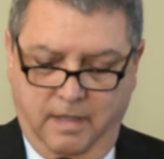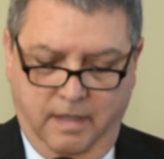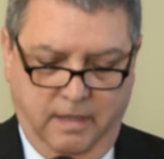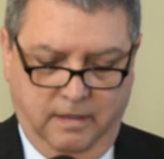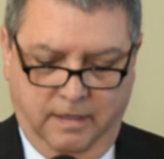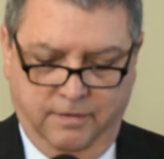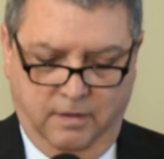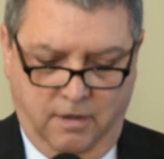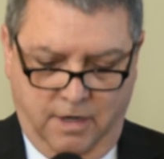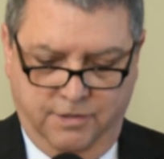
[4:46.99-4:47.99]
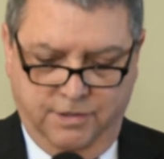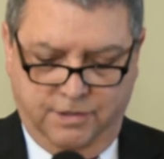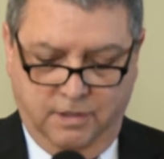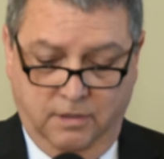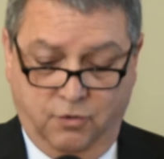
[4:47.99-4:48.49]
and the
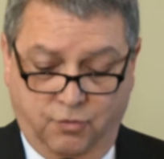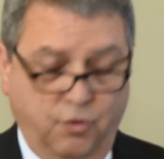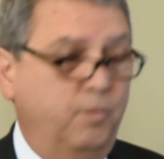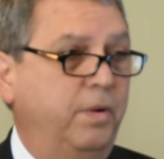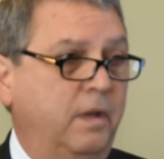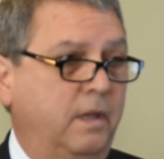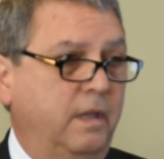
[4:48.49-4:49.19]
largest group